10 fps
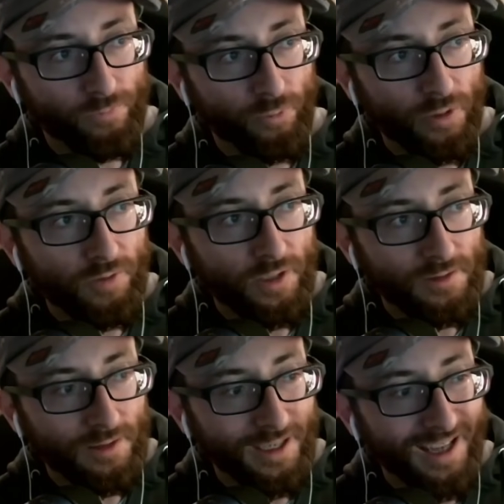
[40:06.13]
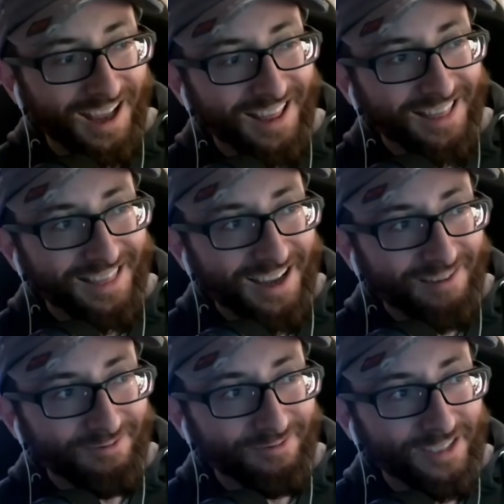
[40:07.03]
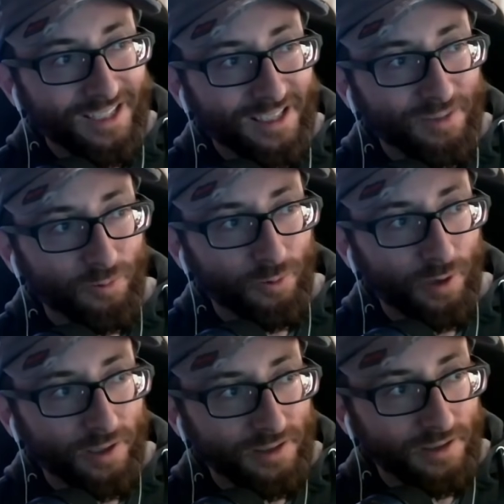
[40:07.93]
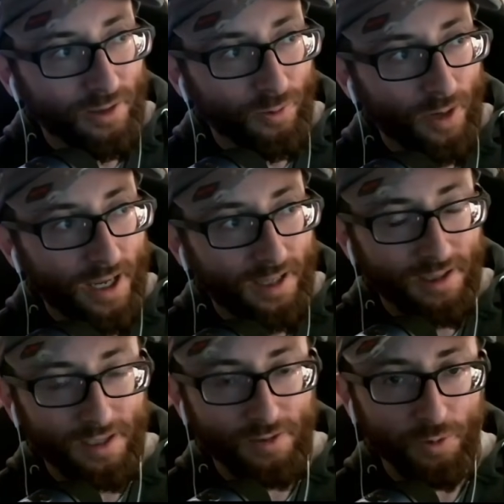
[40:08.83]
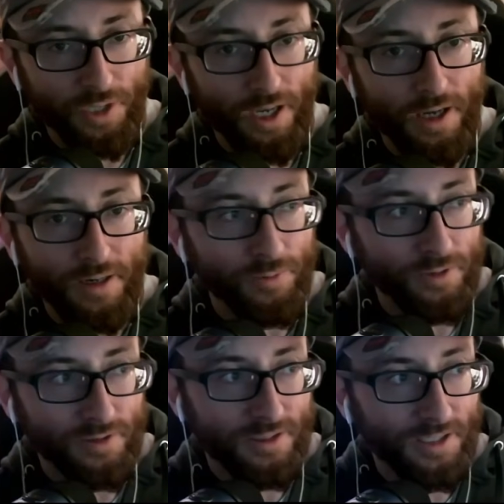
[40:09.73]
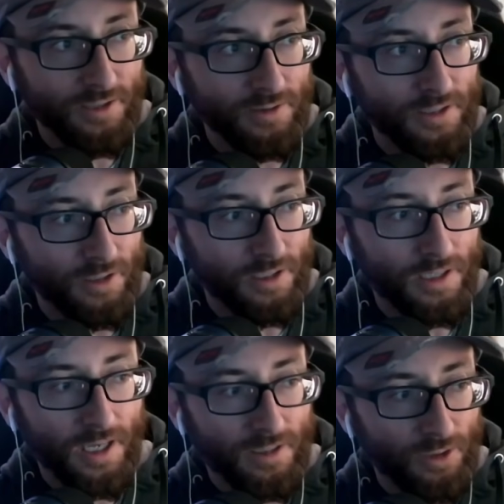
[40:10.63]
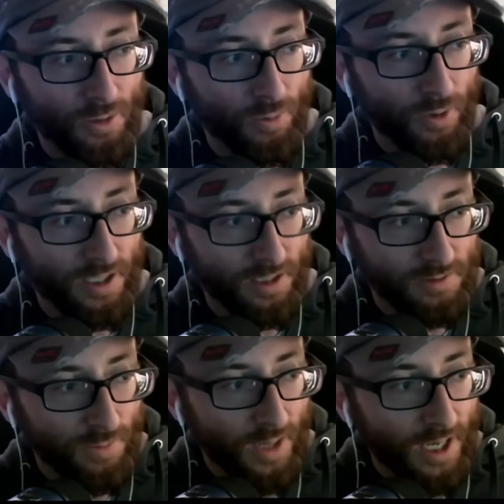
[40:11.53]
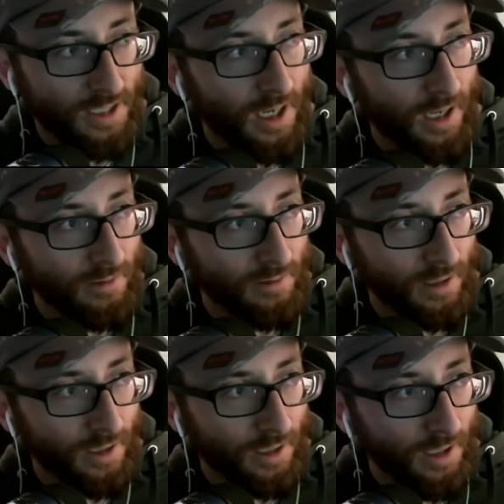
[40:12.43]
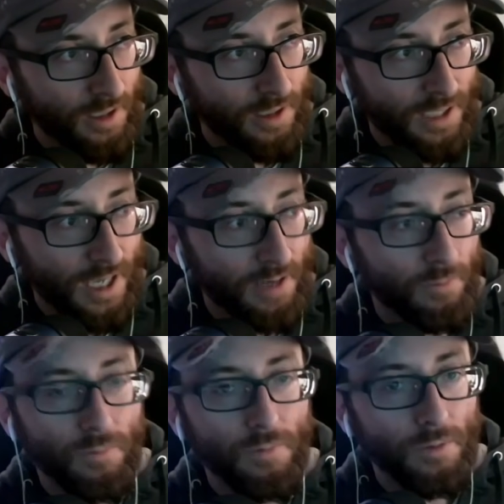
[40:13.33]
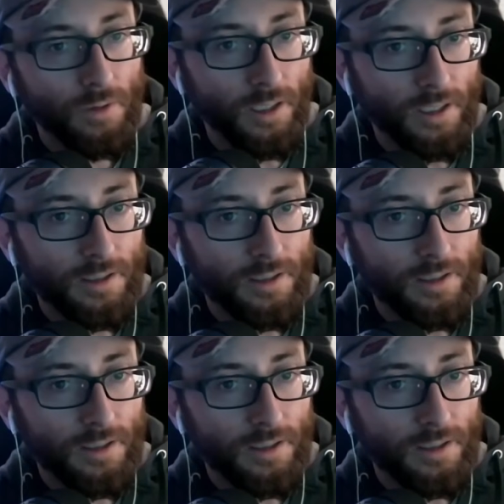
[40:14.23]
previously, that really wasn't the way things were done. It was, here's your good guys, to your point, here's your bad guys, like, get them. Like,